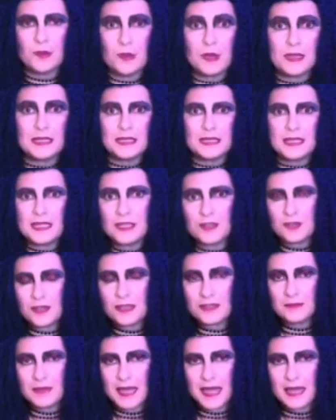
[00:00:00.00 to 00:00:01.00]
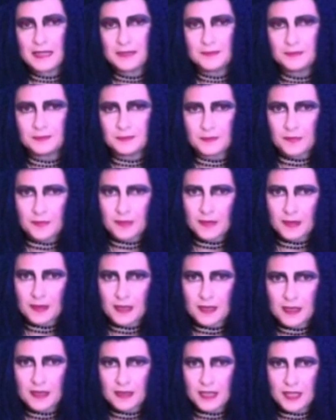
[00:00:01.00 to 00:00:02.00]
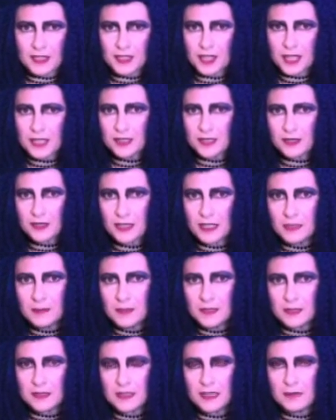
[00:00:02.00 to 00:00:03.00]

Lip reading: When Dee joined the band, they changed their image.